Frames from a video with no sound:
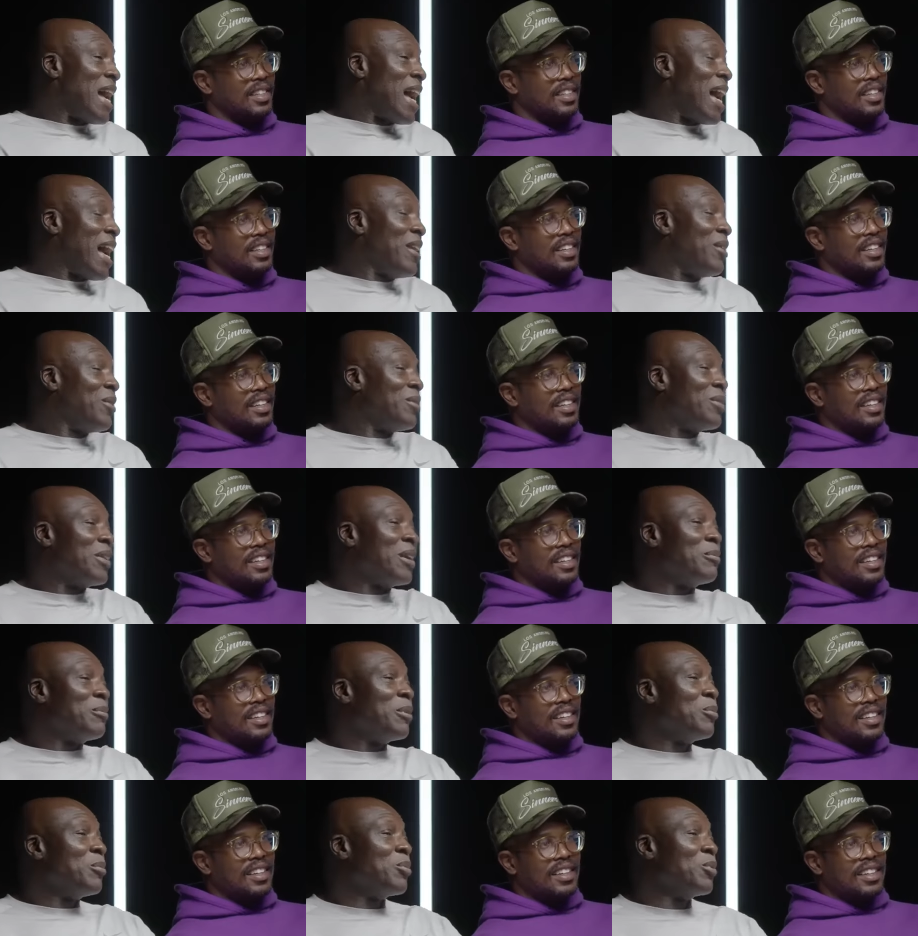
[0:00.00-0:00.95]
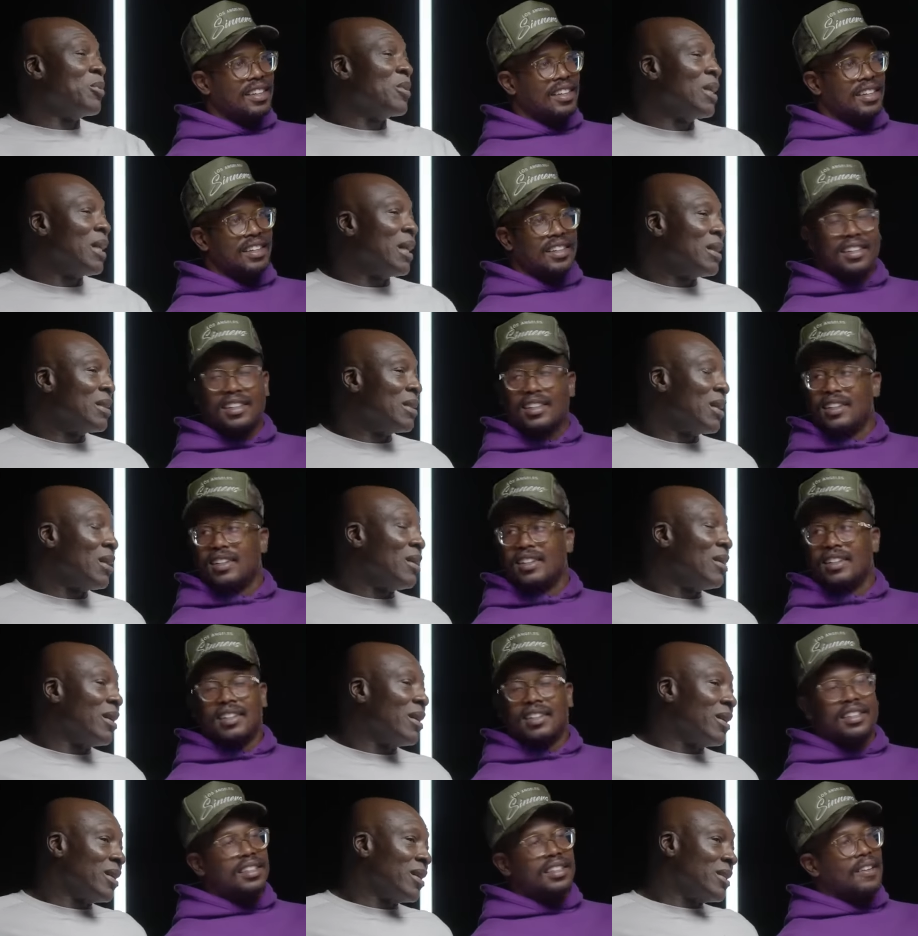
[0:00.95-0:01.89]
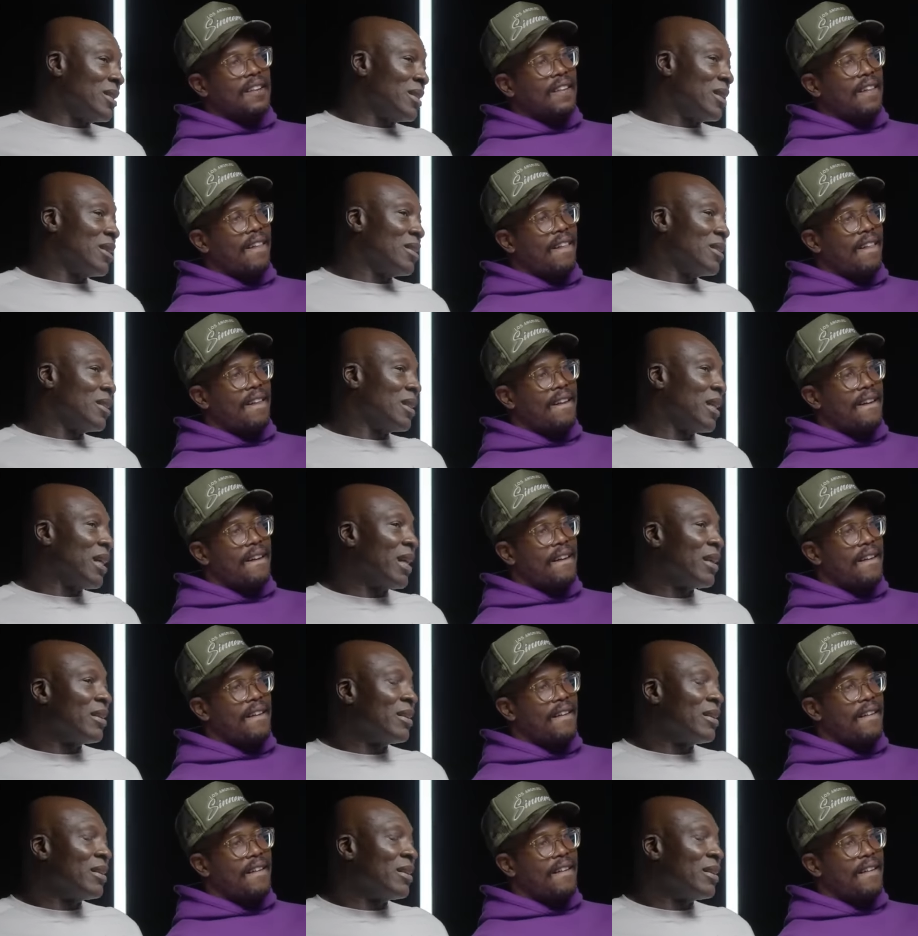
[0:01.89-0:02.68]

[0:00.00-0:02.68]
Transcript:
Speaker 1: I don't think people realize how hard it is to get a sack.